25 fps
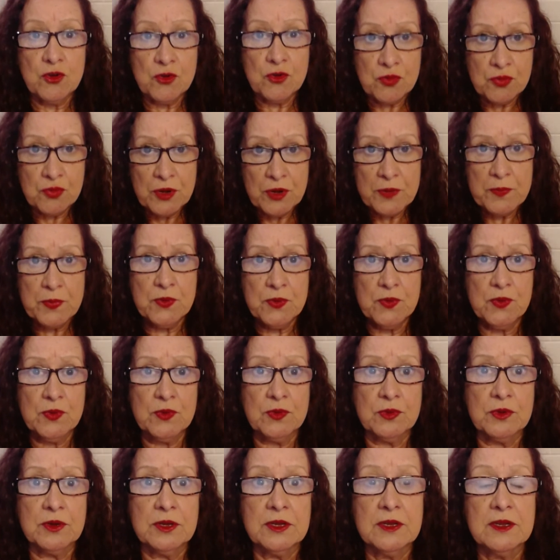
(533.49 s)

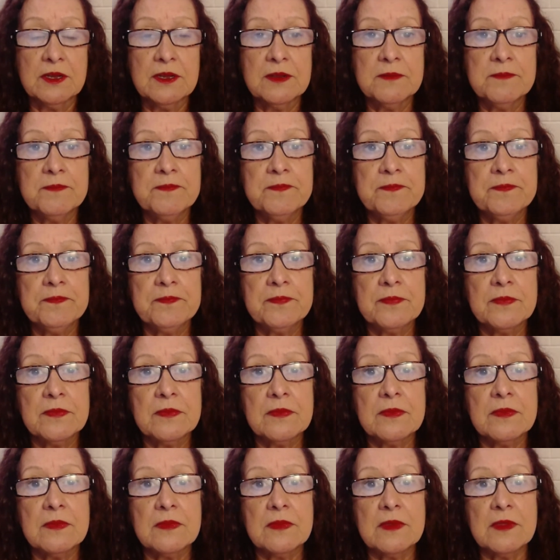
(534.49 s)
crippled
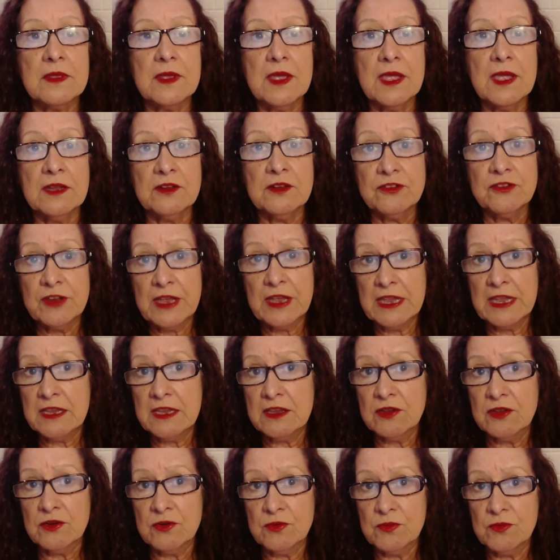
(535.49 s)
and
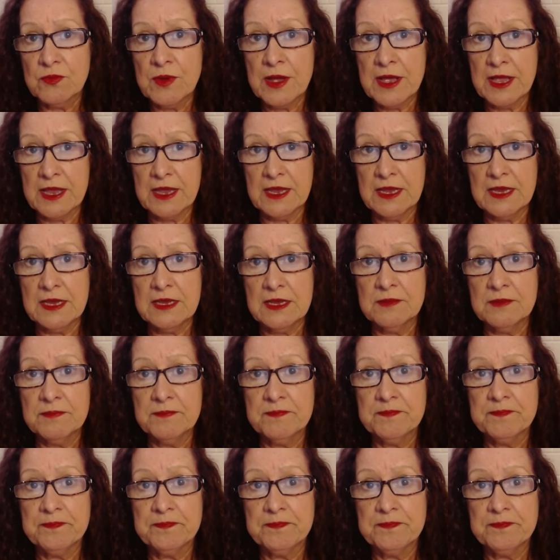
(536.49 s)
taken away,